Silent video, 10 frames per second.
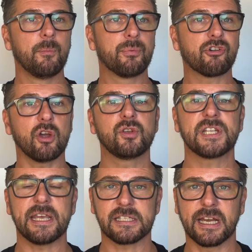
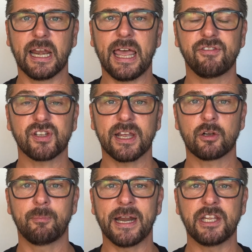process and a
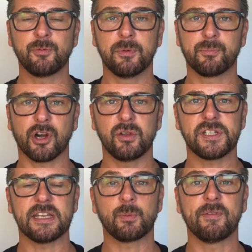lifecycle management
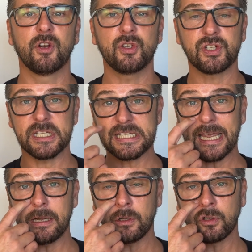process. We've looked at
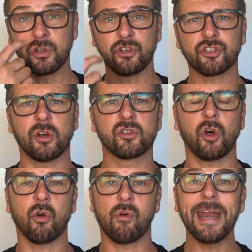technical controls
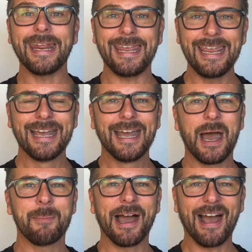already
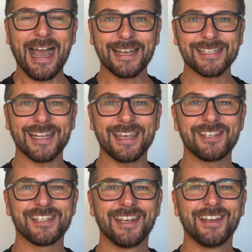about
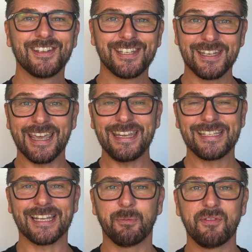access to
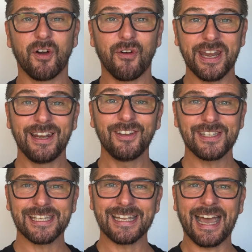data. We've already
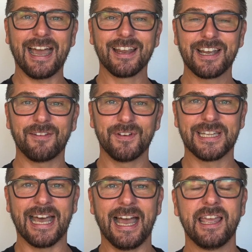looked at that and covered
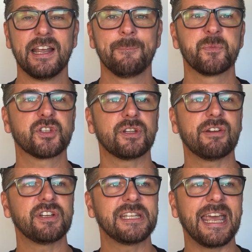that. So there
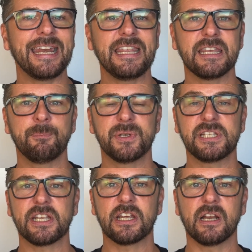isn't anything
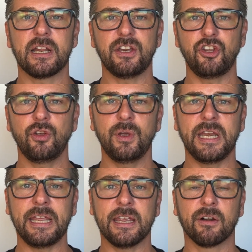particularly new in
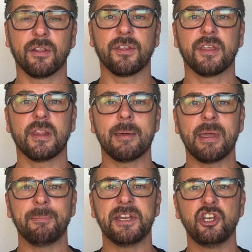here other than there
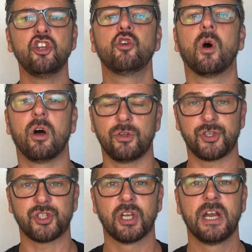may be
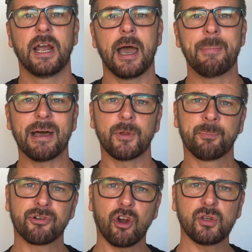nuance about the
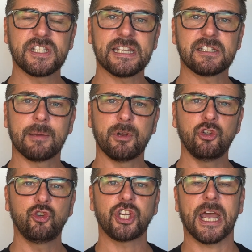process, the
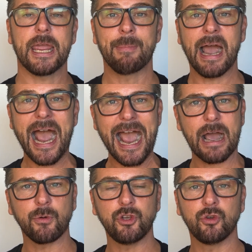minutiae about
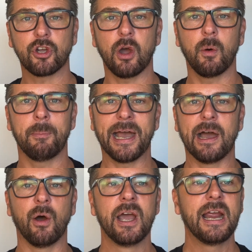how you go
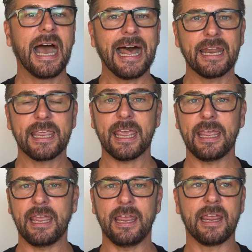about
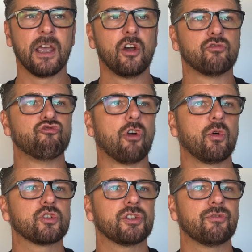allocating
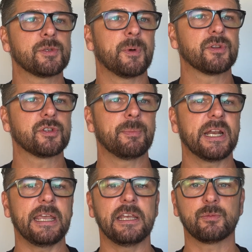roles and
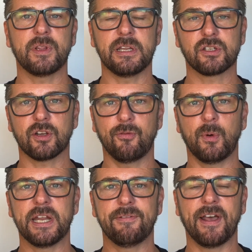responsibilities within
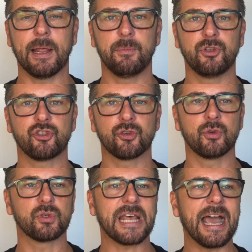software development
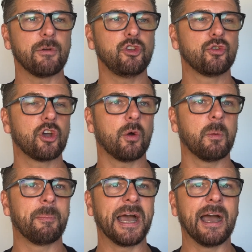tools, how you go
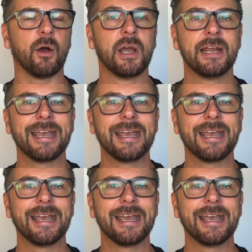about